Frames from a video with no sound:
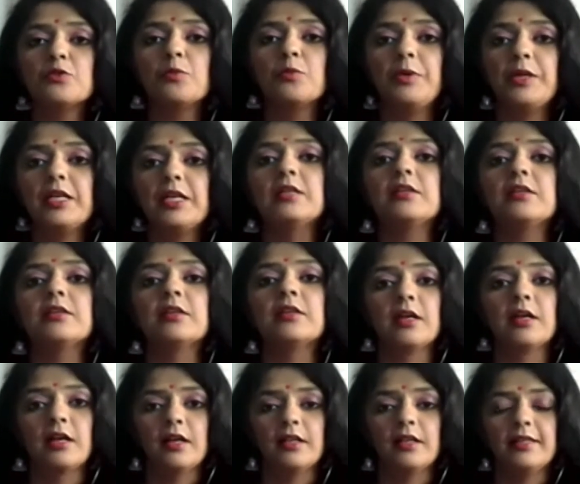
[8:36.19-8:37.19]
build
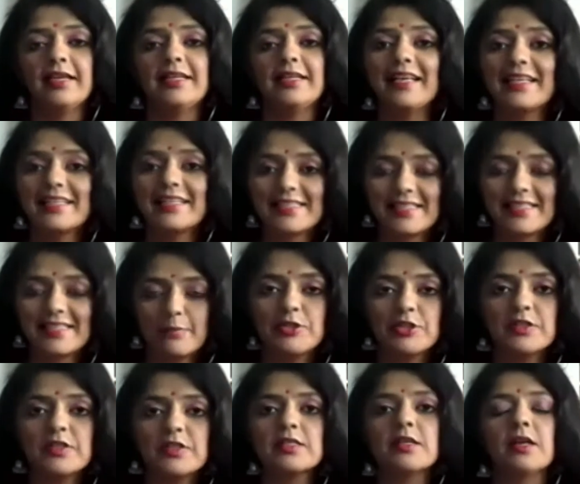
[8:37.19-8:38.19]
that
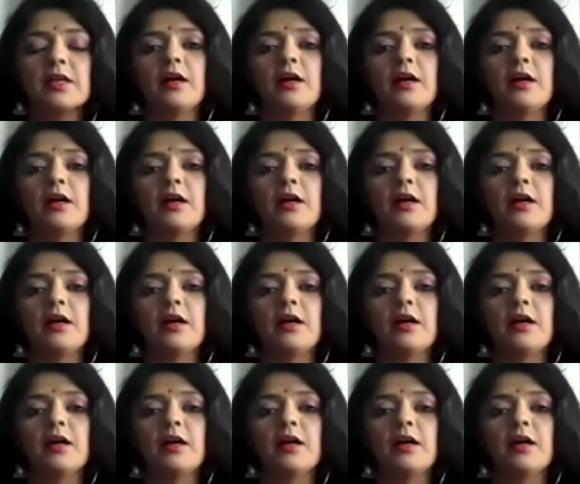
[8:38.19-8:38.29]
acceptance,